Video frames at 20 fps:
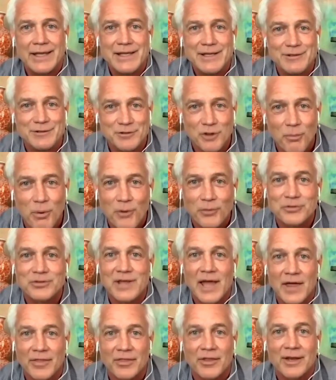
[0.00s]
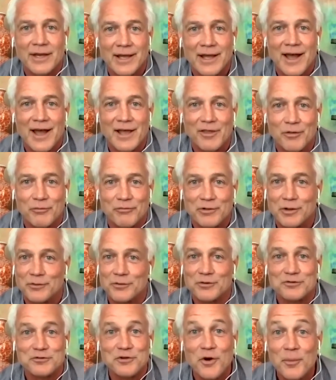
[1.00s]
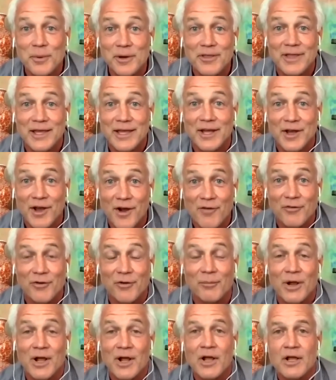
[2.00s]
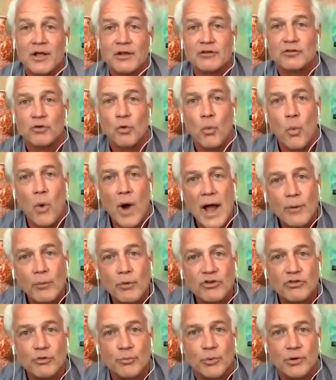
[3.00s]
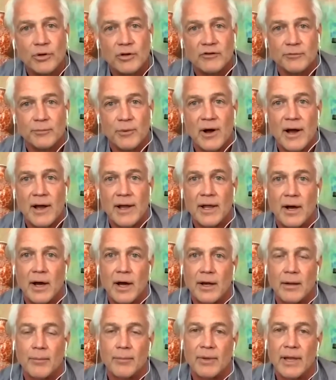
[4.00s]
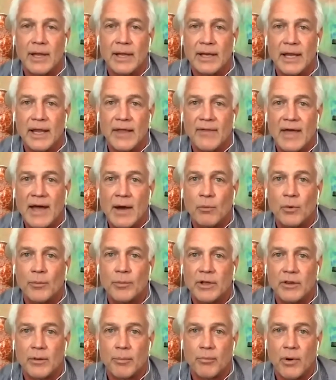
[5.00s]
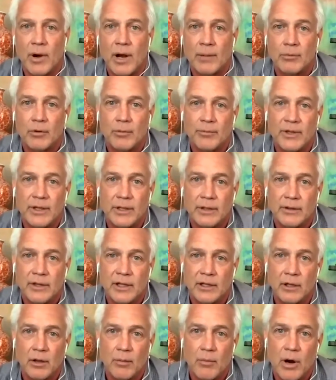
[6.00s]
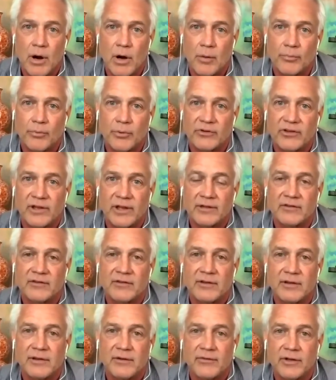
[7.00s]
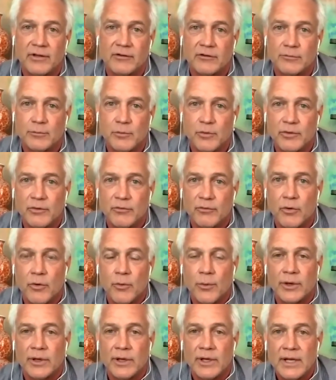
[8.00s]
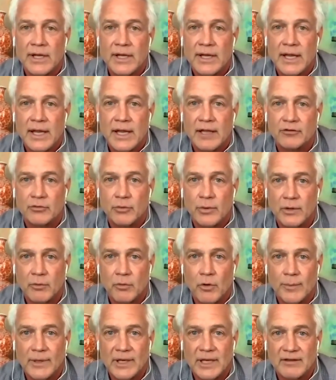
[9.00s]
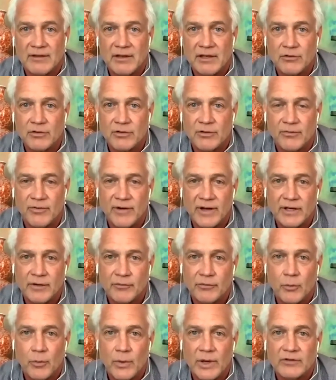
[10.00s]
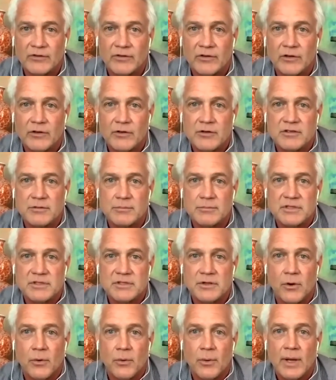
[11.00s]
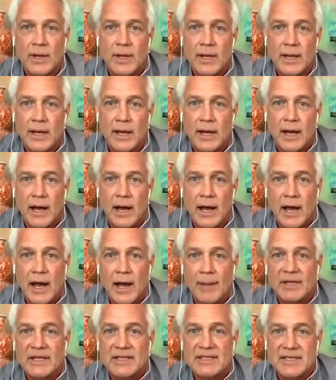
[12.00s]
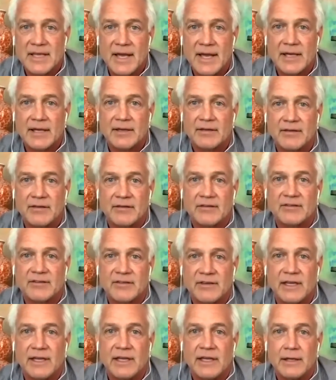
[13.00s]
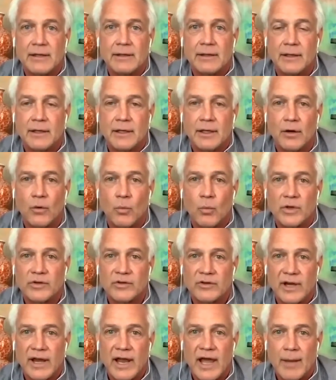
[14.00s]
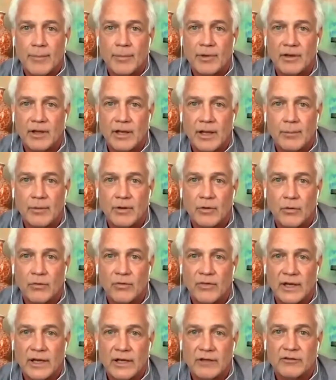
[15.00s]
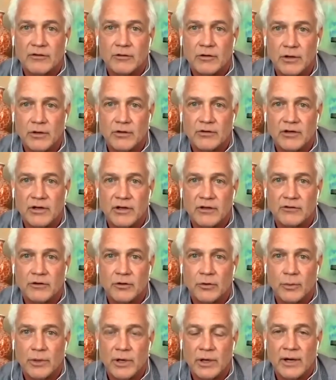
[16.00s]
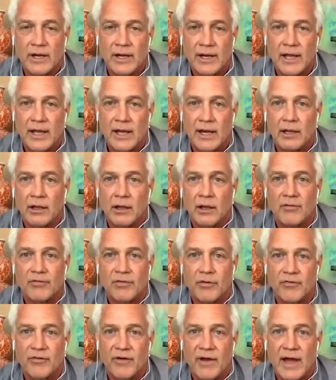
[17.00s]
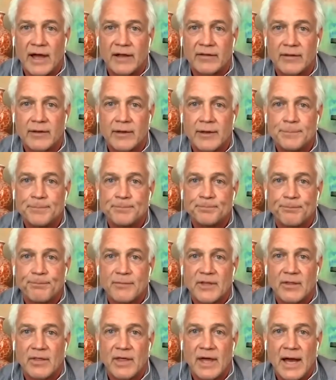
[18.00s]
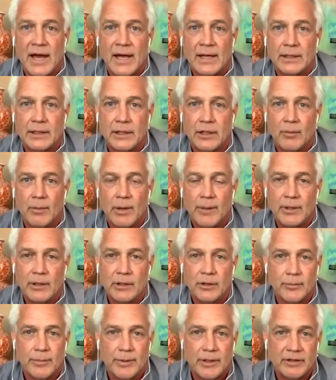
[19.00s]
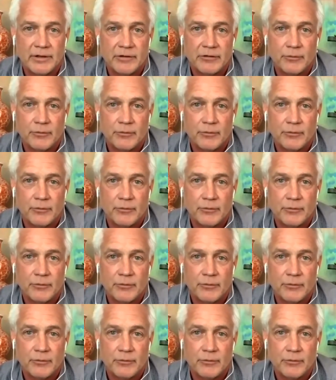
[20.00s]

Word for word: he's the most athletic guy in the field. There's nobody that can cover him. So why would you put a spy on him? And, and that will be the problem that, that Lamar presents to defenses moving forward as Greg Roman continues to find different ways to use him. So uh, I, I'm excited to see, you know, what's going to happen to him over the next two years in his career. And, and I love the fact that, you know, maybe a little bit of